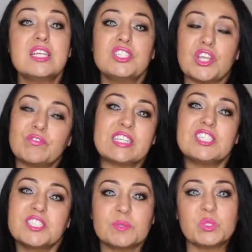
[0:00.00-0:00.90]
Don't forget
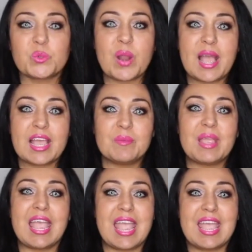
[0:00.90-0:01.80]
to
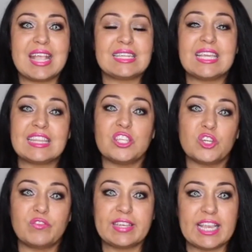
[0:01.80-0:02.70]
subscribe and hit the
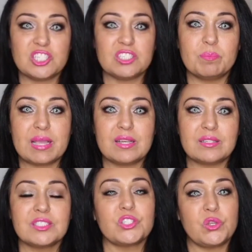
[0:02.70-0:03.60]
notification
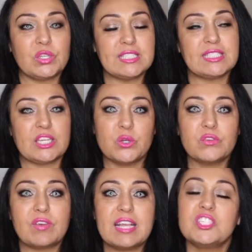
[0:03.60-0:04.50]
bell so you can stay
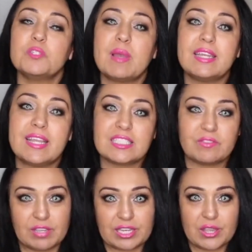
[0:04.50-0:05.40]
notified to my next
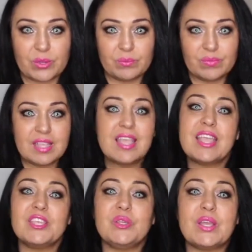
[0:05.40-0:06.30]
video.
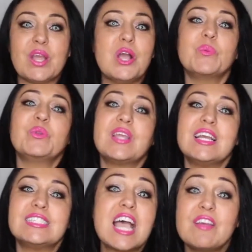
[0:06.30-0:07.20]
You, I hope you
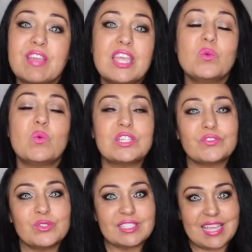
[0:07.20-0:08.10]
guys have a
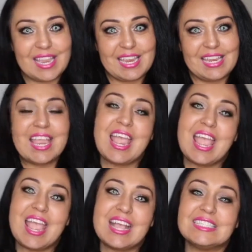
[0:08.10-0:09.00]
wonderful day
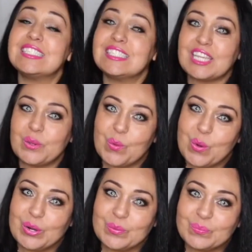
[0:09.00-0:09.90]
and stay
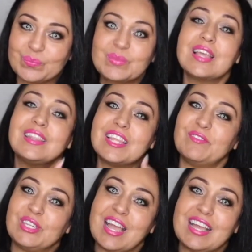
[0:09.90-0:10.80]
warm. Love
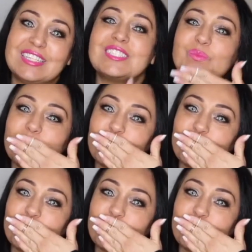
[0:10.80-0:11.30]
you guys.